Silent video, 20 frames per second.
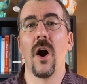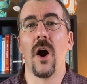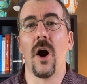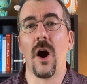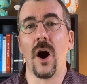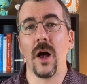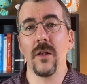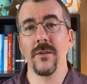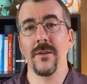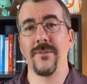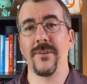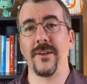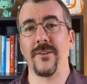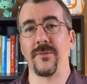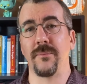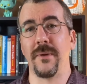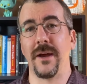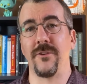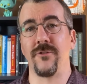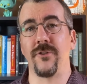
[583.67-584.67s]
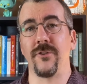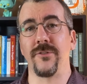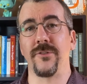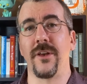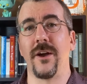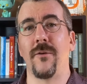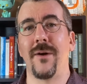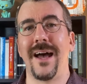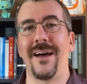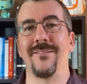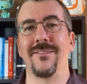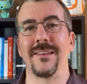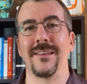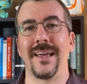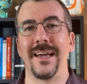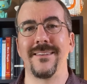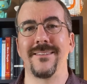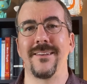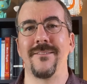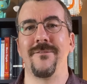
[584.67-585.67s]
All of these measures, though, have
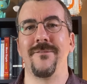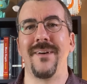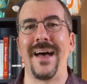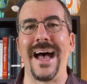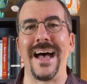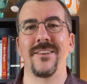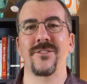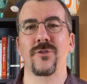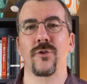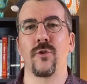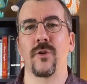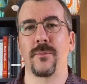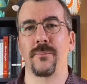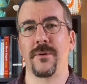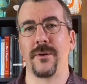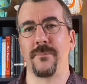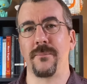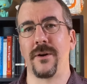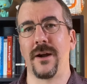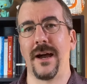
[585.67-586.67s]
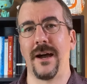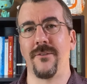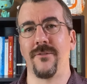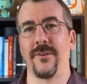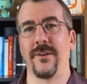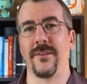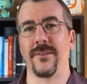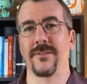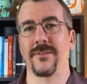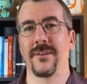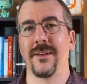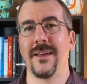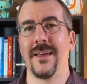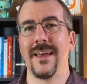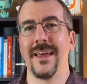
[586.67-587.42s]
led to vast corporate profits.